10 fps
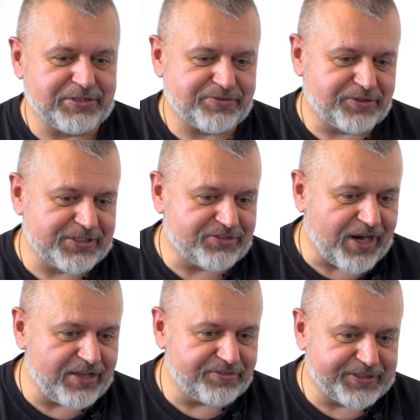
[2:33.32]
was first
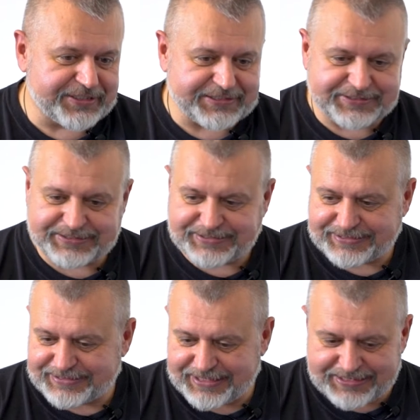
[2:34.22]

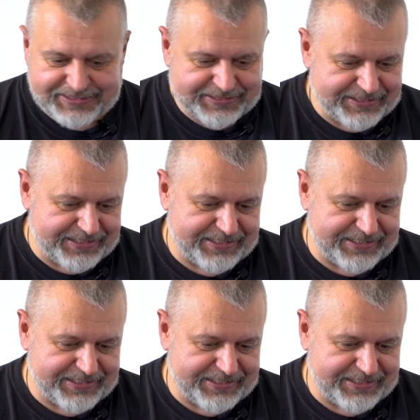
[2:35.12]
driver. Then